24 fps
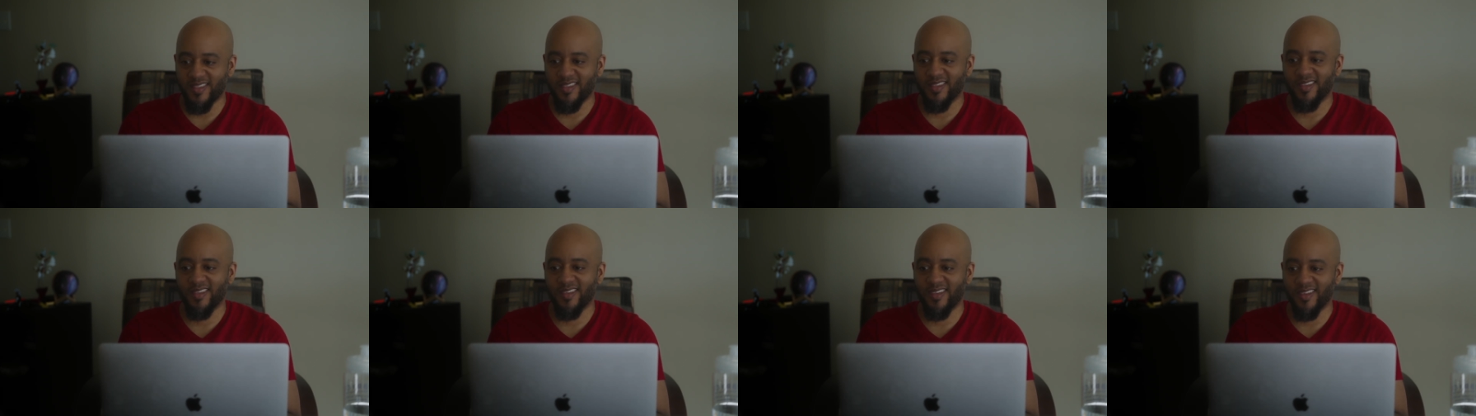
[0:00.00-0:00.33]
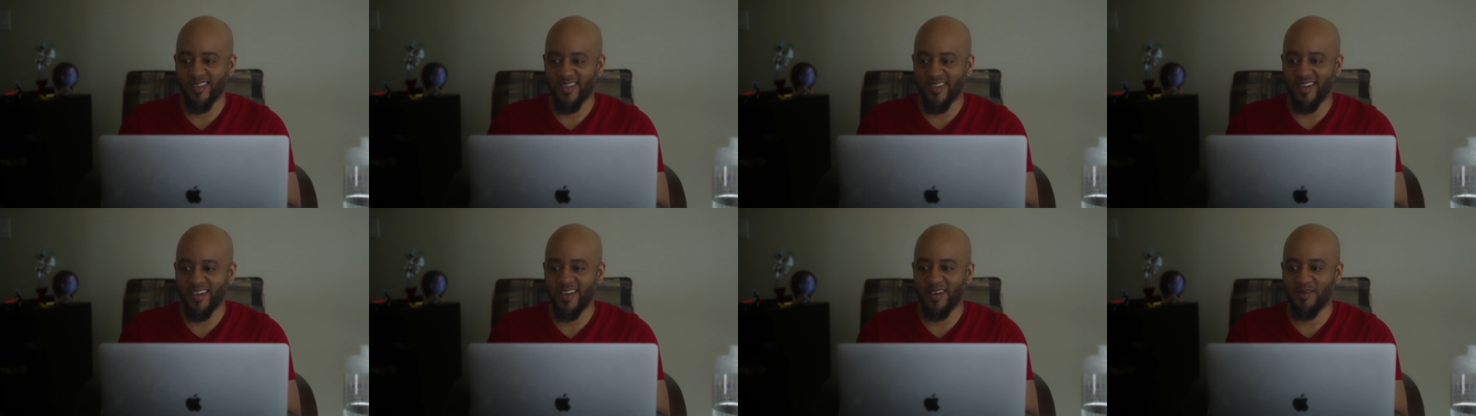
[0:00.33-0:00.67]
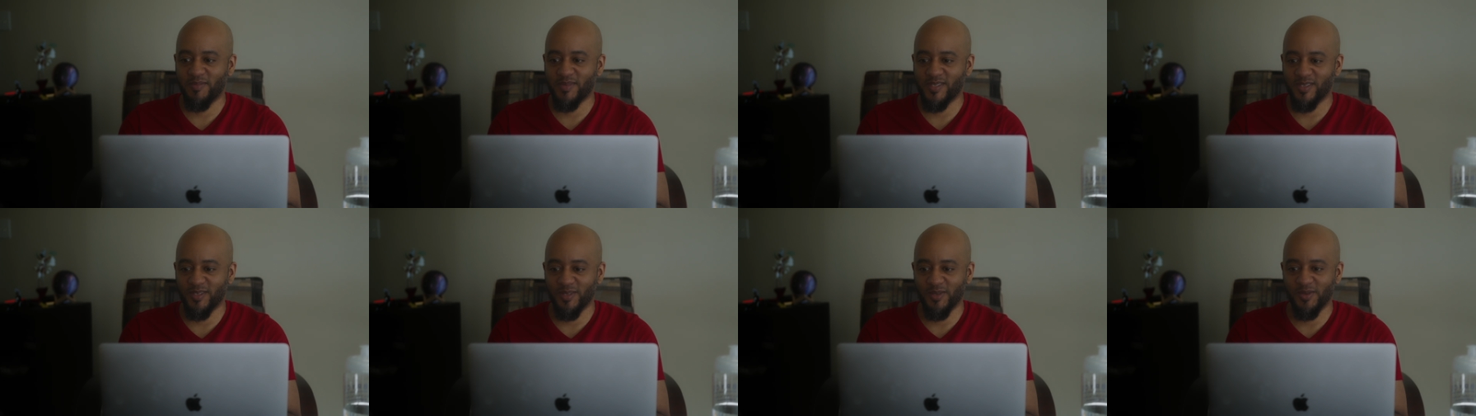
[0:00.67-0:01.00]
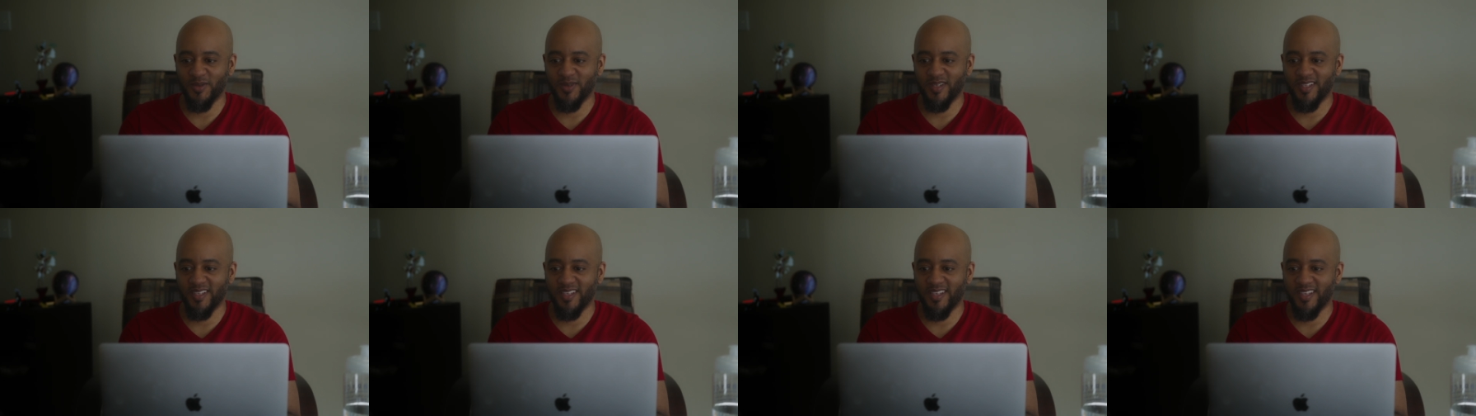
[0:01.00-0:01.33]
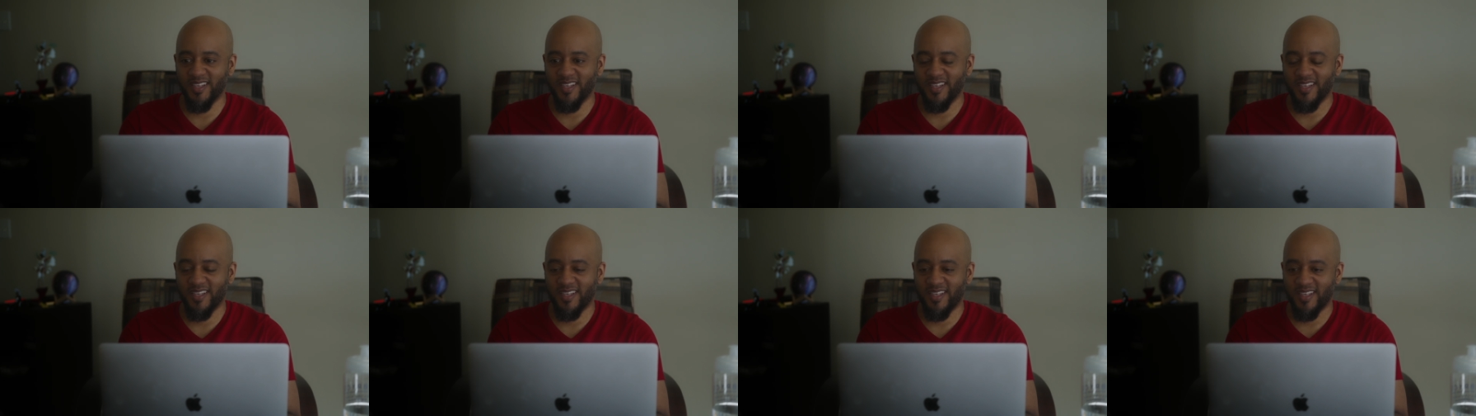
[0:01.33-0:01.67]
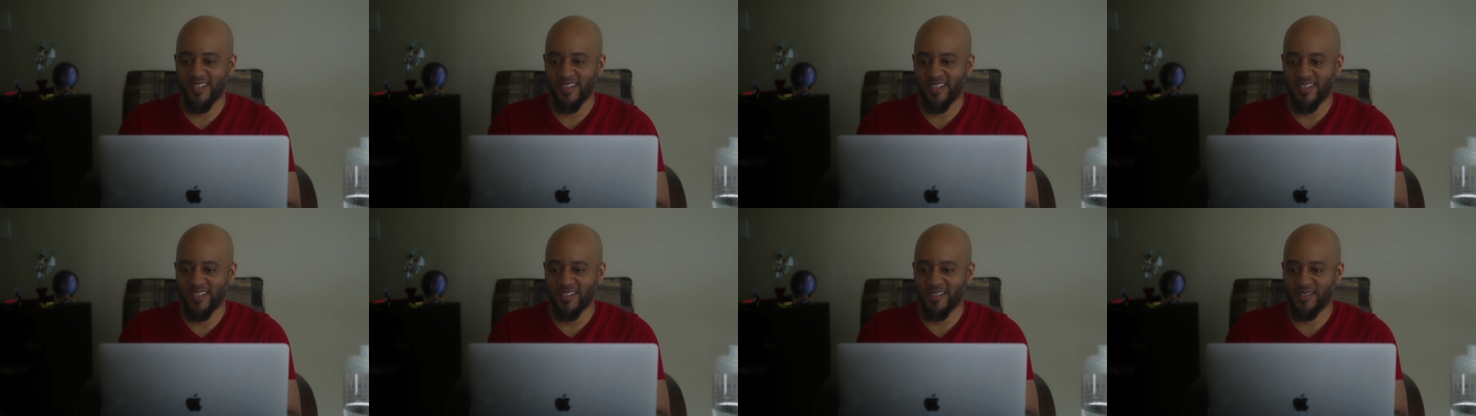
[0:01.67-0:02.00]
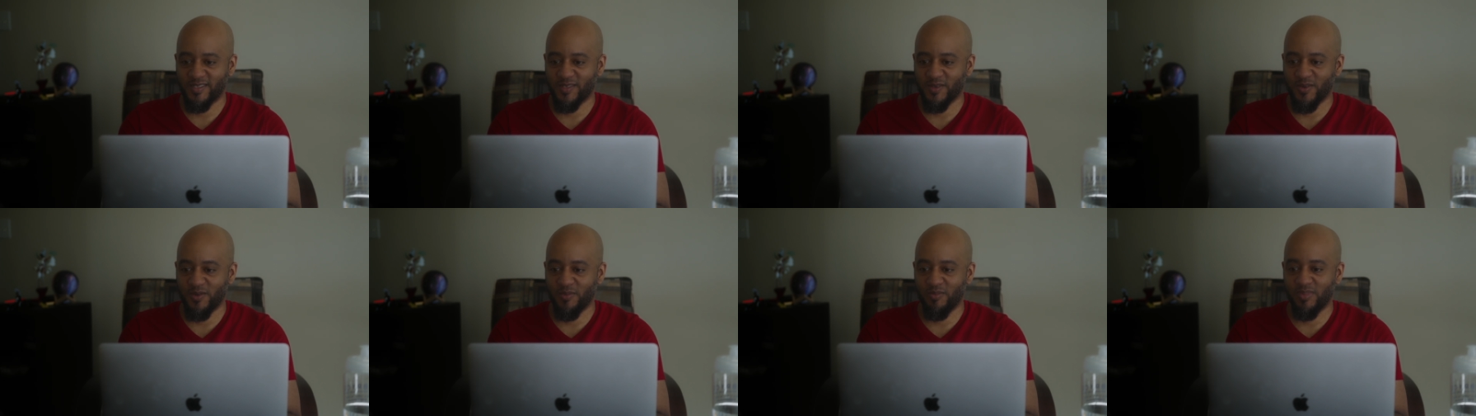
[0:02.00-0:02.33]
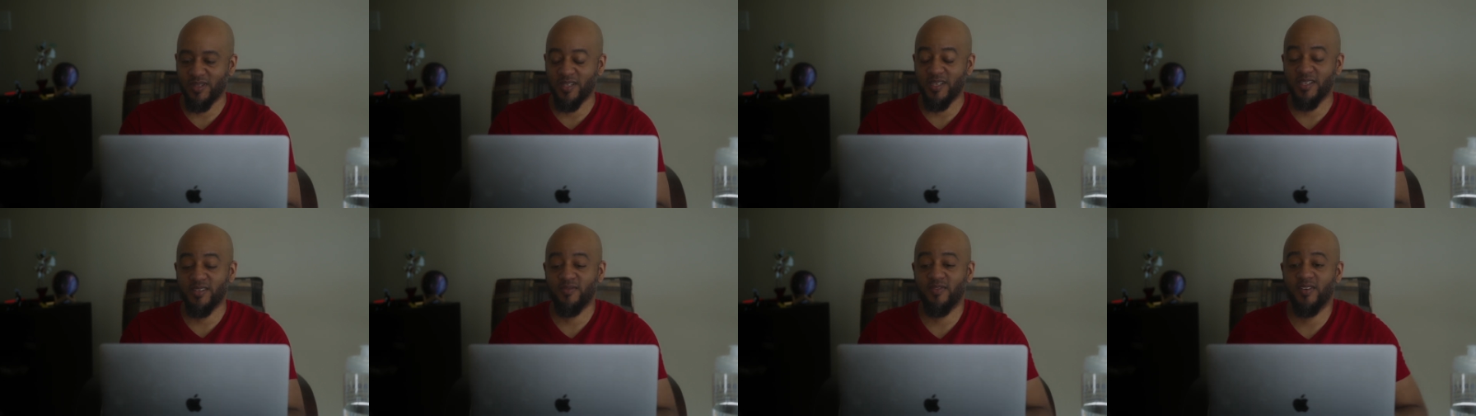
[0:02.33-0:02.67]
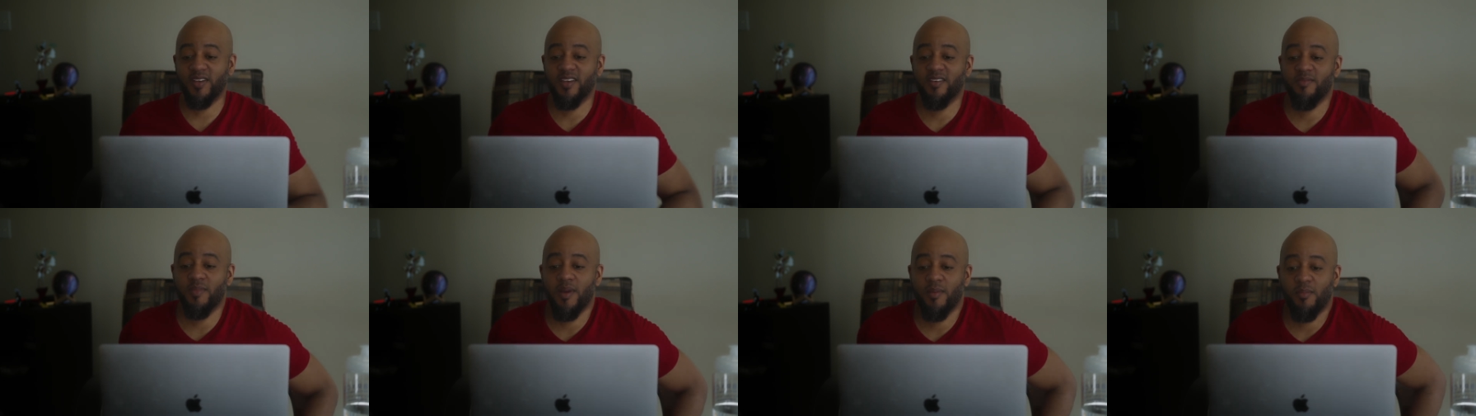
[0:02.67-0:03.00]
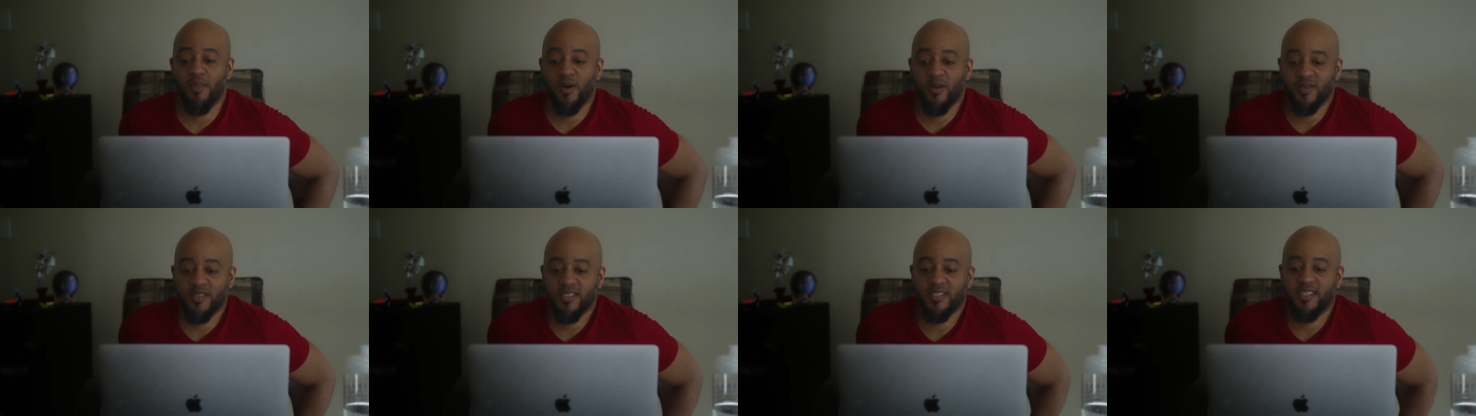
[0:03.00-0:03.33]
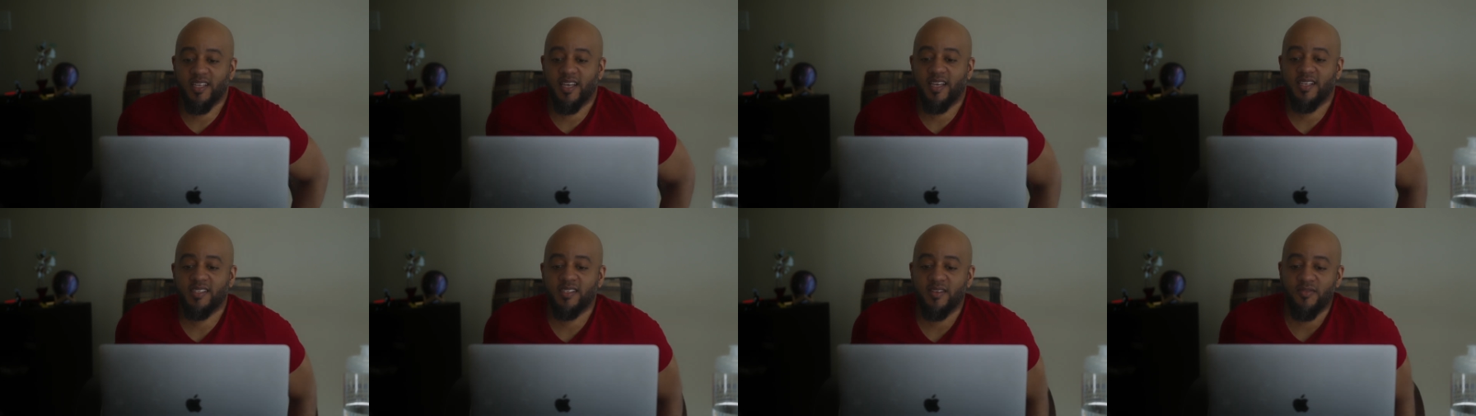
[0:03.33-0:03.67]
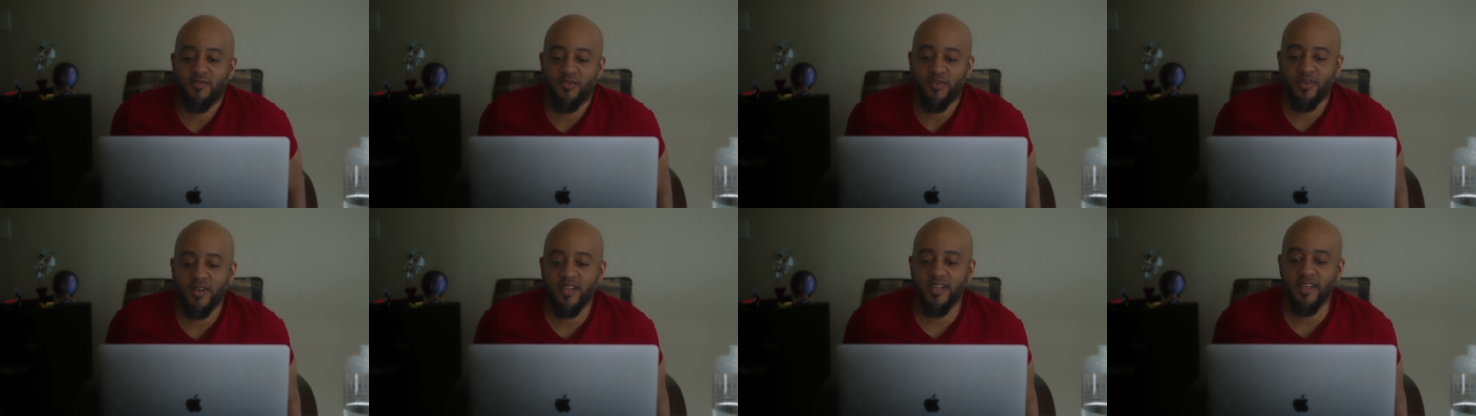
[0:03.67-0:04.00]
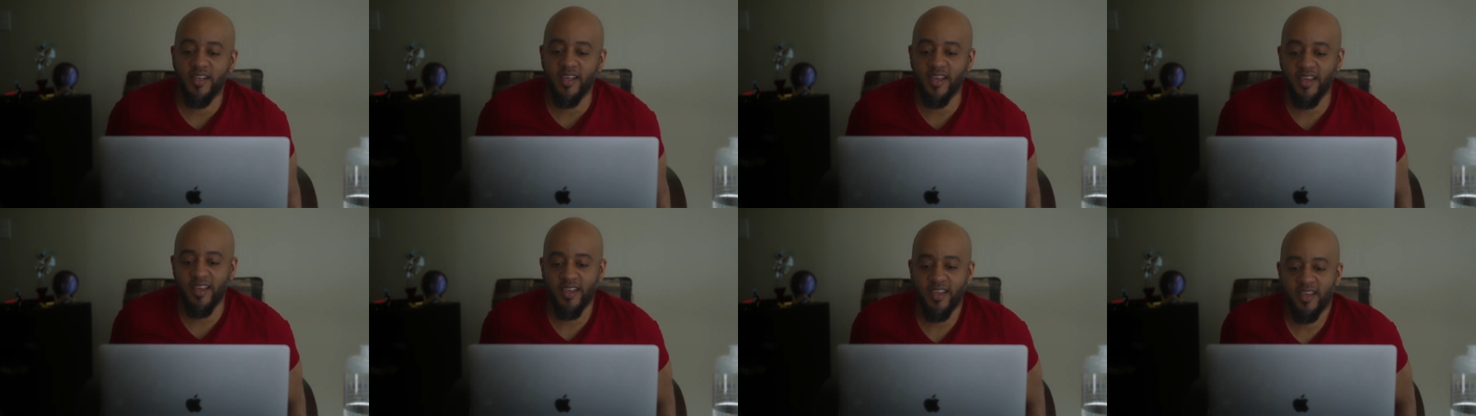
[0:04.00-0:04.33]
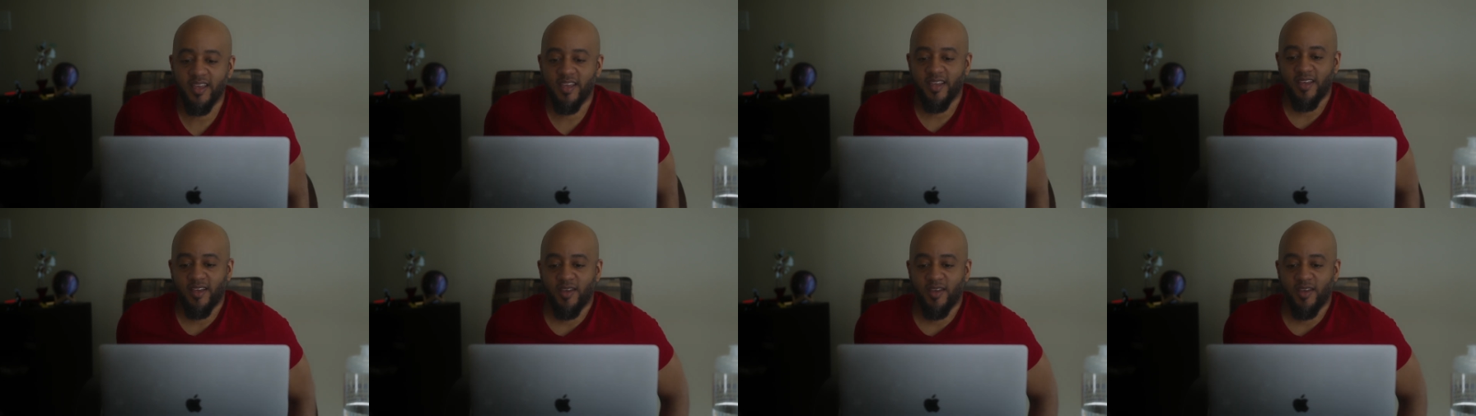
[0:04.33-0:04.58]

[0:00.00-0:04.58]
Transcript: Yeah, absolutely. So please forgive my multitasking for today,